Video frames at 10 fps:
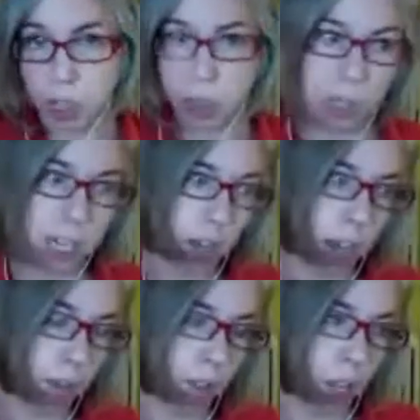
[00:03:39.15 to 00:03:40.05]
So say you
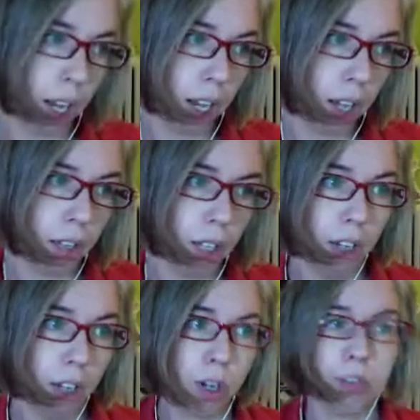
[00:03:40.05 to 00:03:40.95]
have a
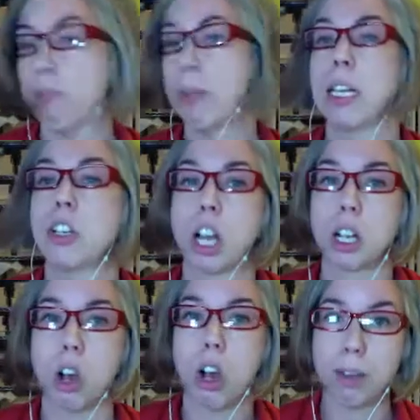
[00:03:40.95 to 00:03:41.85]
45-minute chunk
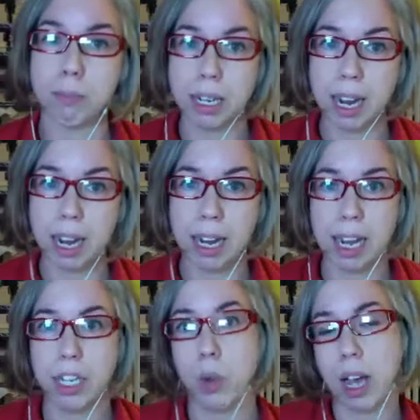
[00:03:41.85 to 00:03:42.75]
on Monday
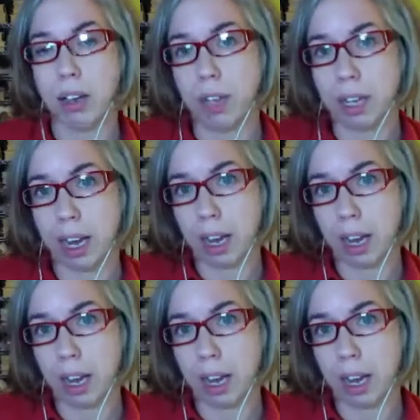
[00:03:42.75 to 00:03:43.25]
and you have an